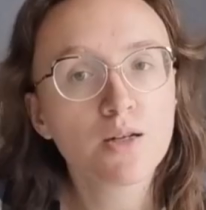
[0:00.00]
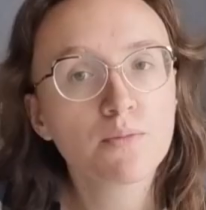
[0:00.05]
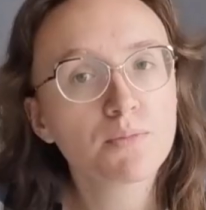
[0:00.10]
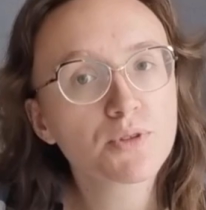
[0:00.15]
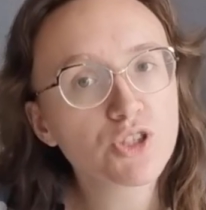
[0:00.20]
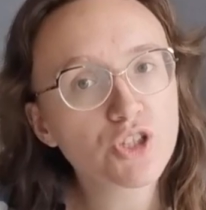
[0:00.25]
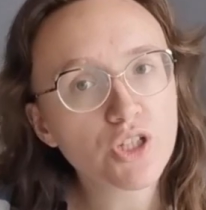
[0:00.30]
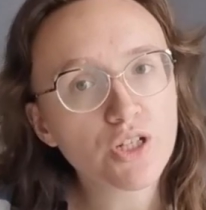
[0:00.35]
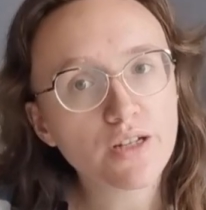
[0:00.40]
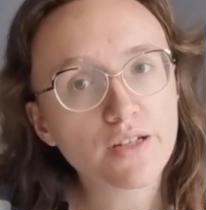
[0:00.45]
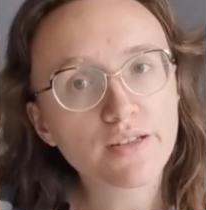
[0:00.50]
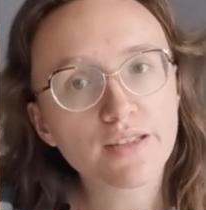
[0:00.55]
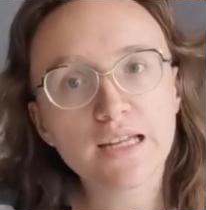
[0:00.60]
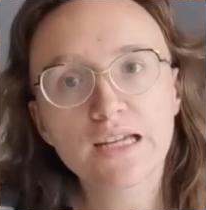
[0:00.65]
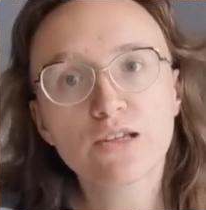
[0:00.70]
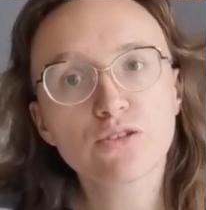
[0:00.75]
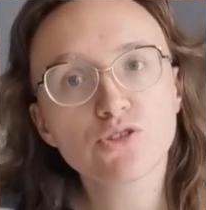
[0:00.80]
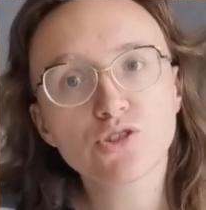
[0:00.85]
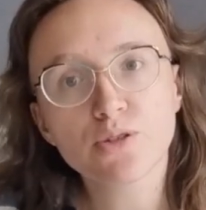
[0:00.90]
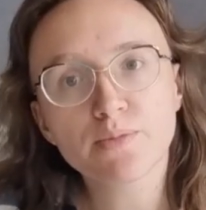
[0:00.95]
But you all,
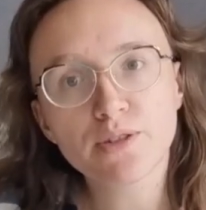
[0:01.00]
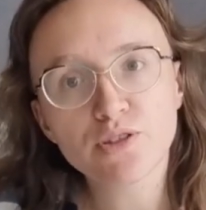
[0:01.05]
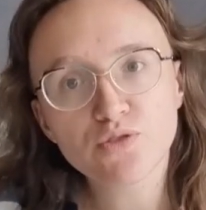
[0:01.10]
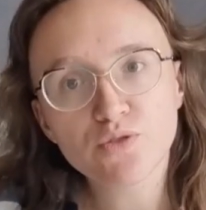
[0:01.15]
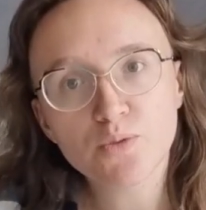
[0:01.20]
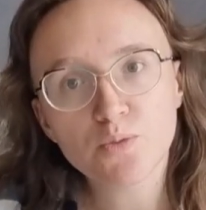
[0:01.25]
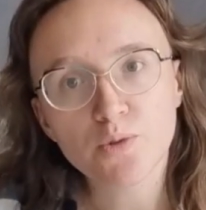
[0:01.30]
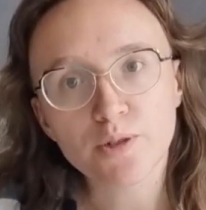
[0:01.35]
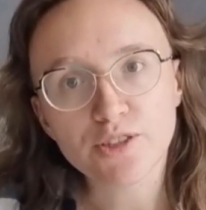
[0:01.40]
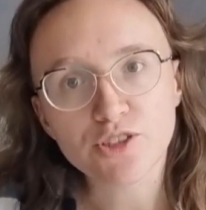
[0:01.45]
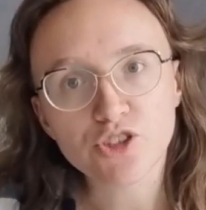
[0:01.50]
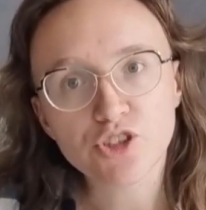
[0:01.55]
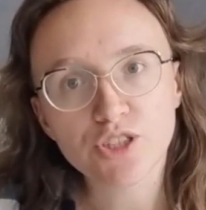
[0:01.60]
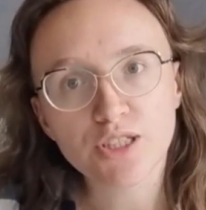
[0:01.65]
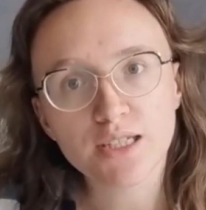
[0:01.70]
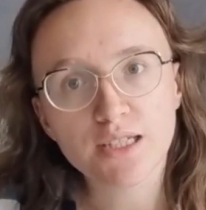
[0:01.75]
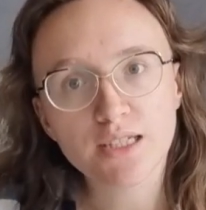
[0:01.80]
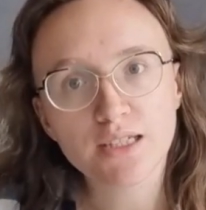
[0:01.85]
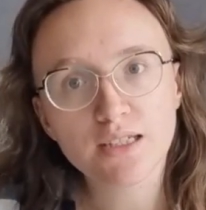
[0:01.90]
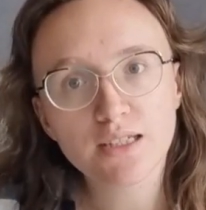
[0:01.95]
thank you so much for
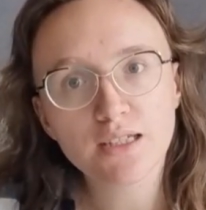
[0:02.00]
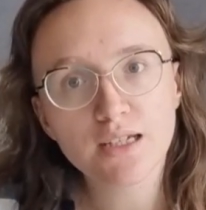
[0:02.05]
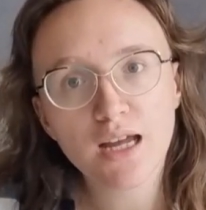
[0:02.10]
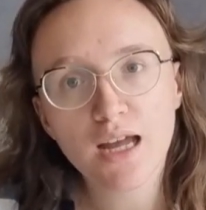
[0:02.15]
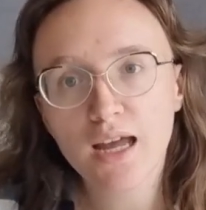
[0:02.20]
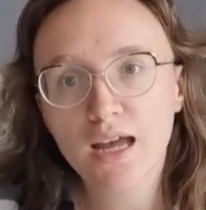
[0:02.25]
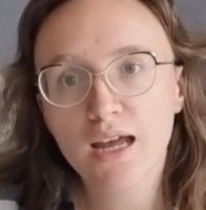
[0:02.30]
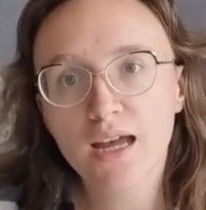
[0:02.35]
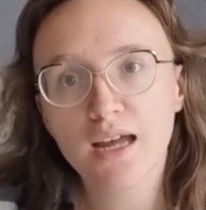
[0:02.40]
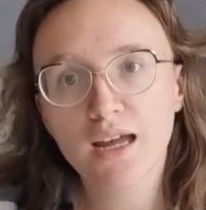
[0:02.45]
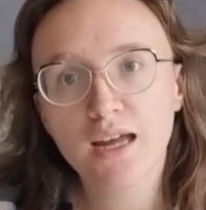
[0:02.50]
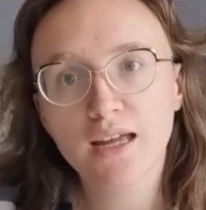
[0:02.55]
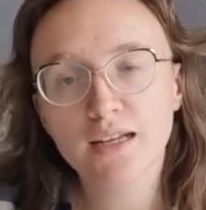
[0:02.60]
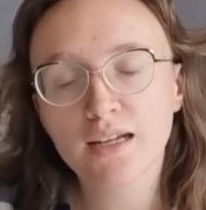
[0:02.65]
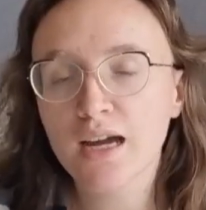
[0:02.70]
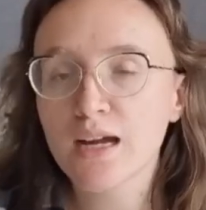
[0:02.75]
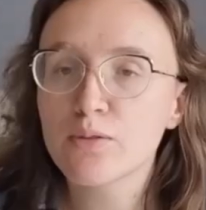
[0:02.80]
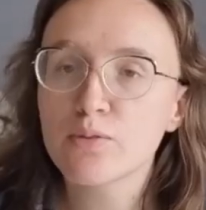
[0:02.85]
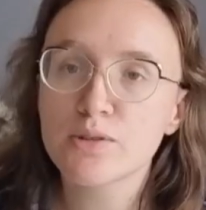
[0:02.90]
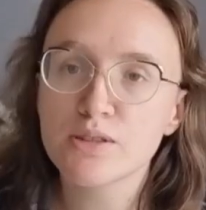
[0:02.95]
watching,
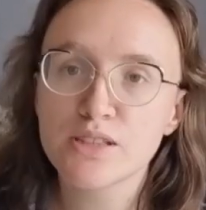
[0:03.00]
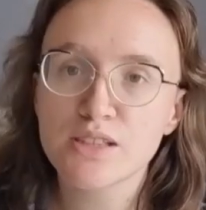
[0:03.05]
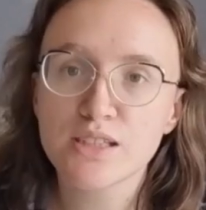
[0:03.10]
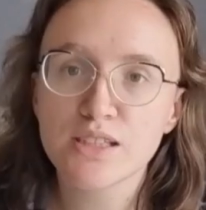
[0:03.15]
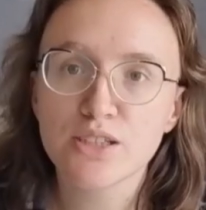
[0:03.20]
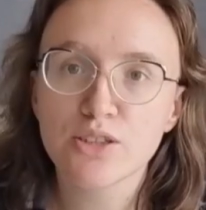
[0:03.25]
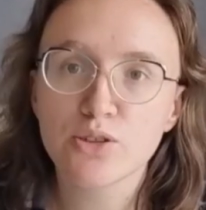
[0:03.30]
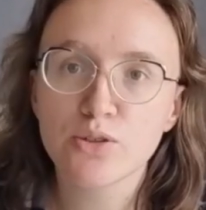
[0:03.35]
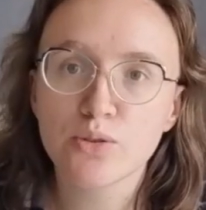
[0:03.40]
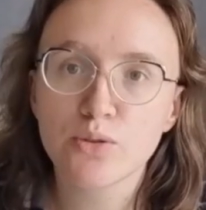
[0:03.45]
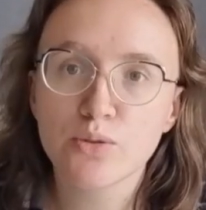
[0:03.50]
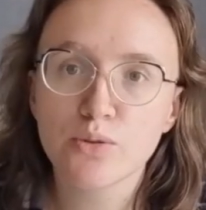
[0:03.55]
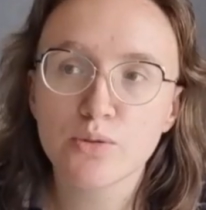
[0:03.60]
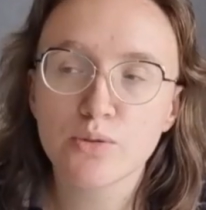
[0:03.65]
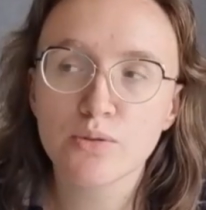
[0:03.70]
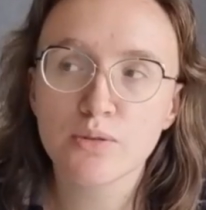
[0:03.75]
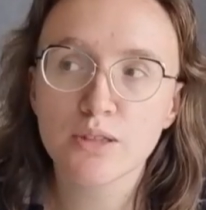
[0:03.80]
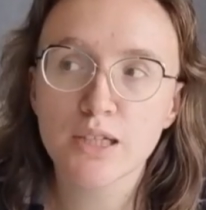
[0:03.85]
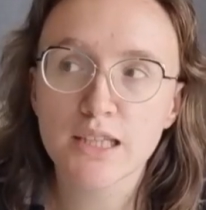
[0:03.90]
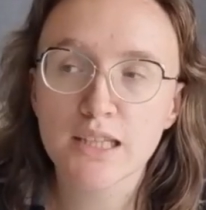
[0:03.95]
and I will see
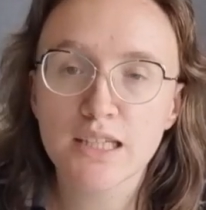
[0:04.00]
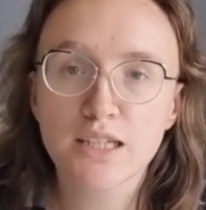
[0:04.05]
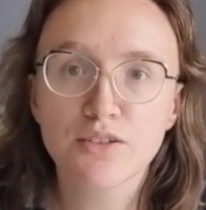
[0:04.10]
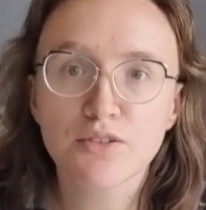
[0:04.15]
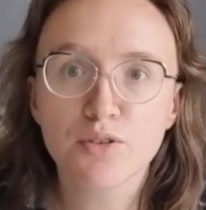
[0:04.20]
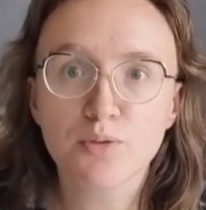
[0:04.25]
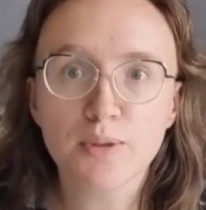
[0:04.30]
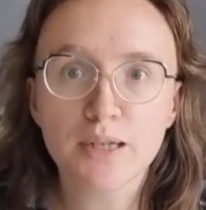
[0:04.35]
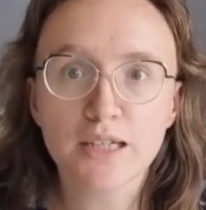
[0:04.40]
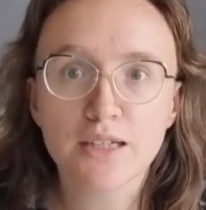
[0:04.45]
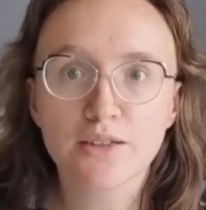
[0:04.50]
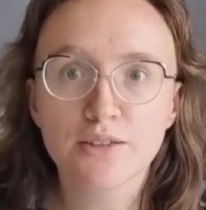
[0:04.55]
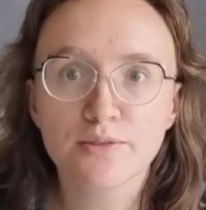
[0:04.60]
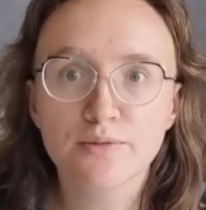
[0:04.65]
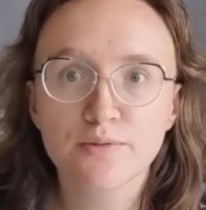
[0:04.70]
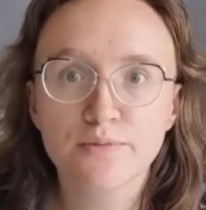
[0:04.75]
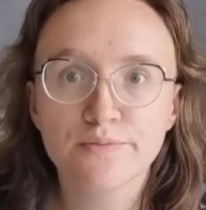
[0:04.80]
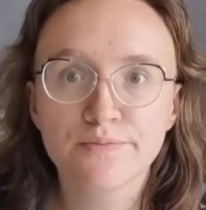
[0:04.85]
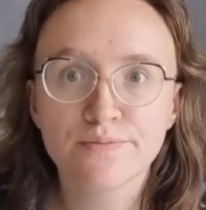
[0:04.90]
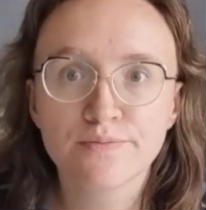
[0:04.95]
you at the end of the
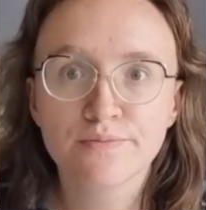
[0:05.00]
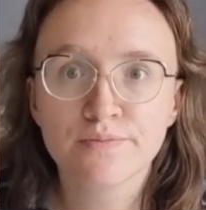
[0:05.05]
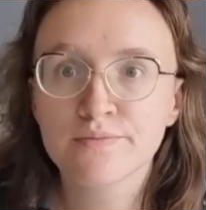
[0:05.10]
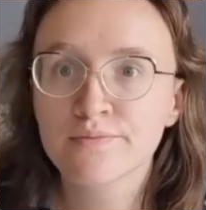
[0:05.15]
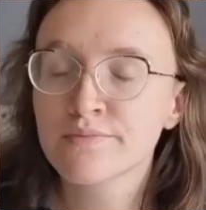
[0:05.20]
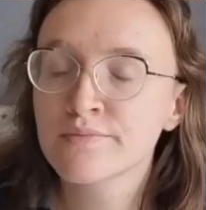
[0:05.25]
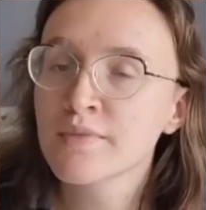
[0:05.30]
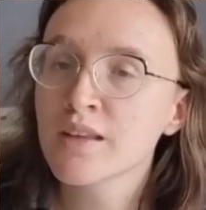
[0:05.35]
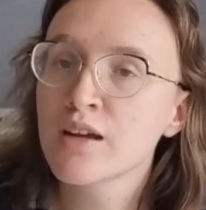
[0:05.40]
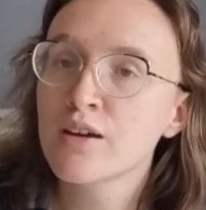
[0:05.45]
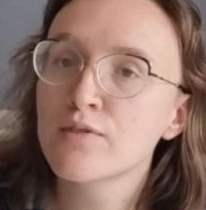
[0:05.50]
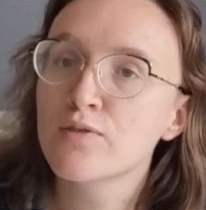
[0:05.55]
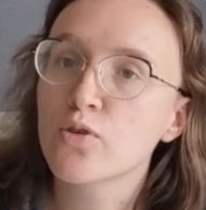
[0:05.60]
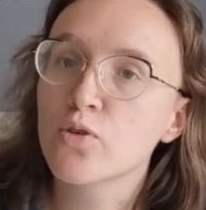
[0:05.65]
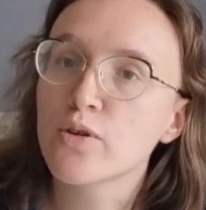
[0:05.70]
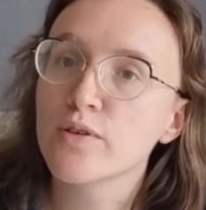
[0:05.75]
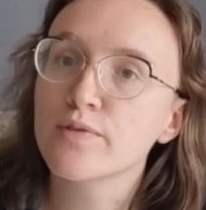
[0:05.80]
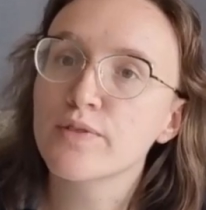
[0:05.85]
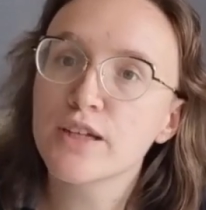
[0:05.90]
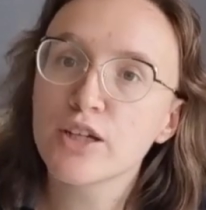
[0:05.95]
week
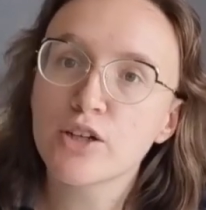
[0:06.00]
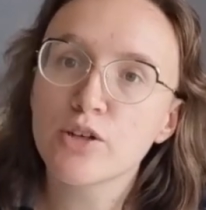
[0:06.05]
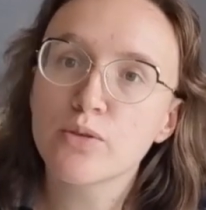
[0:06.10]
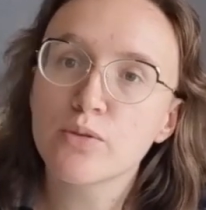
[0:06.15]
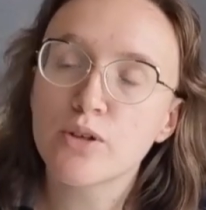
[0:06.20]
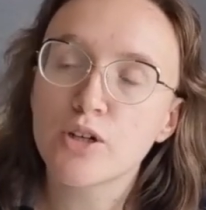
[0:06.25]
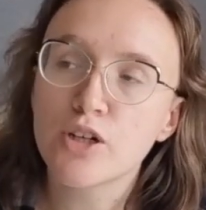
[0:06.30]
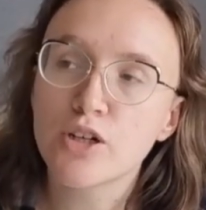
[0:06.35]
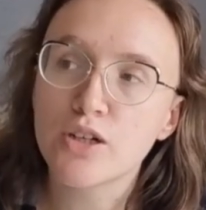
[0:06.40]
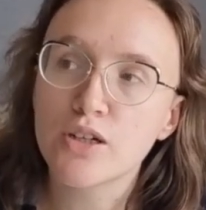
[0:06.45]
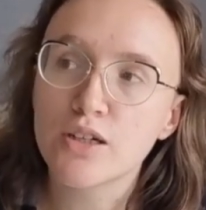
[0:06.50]
for a video.